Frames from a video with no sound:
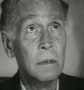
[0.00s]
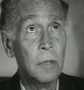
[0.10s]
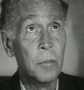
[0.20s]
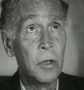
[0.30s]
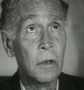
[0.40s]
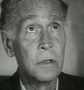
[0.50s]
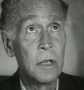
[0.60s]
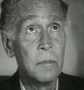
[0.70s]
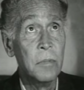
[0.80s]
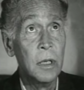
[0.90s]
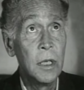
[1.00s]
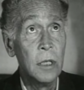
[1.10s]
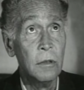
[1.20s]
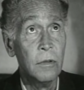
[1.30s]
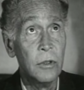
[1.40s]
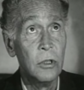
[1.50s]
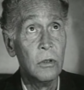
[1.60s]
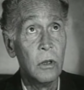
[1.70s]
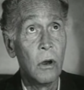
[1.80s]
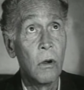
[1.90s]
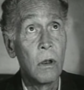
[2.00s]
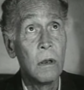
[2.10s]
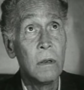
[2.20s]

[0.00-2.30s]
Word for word: but because they believe in you, Lord.